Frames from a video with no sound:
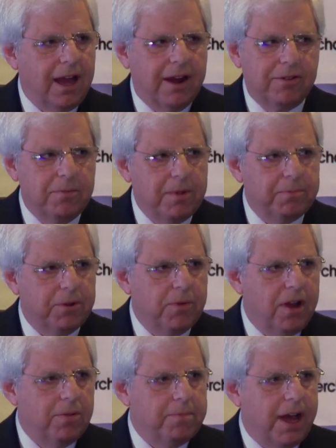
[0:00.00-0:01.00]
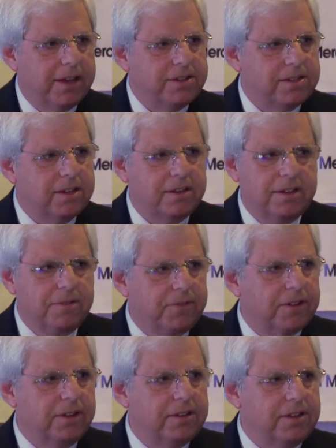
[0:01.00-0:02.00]
I remember well my
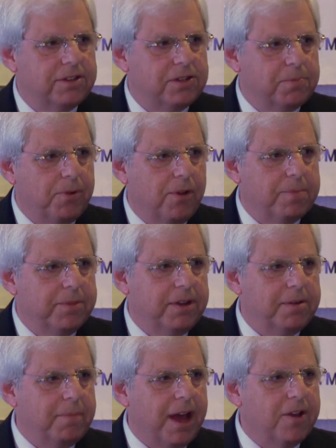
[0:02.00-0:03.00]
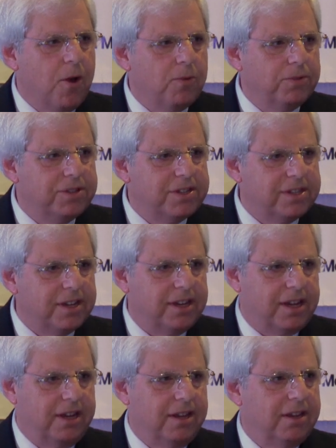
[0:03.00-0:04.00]
significant disappointment in my own
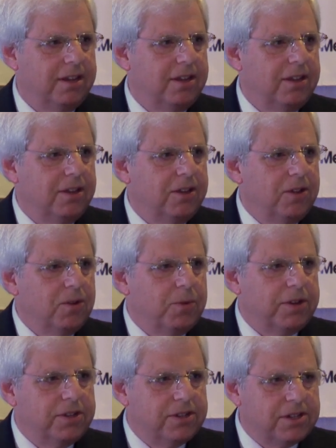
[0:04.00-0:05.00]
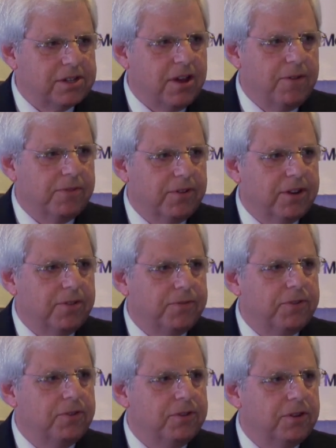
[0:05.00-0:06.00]
city when discovering a
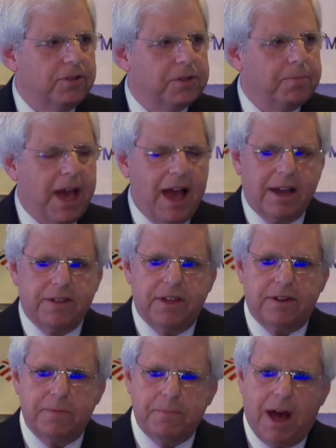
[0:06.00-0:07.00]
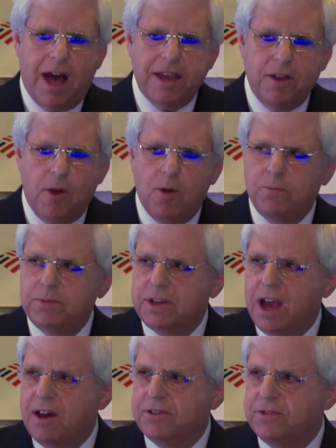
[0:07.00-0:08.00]
few years back that in my
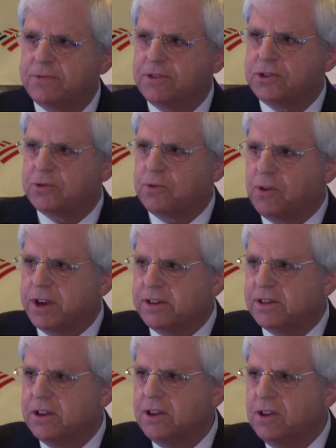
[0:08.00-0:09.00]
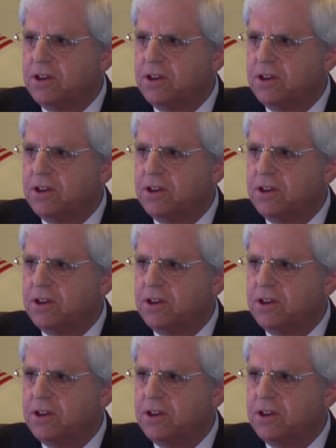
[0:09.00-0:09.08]
hometown of Detroit,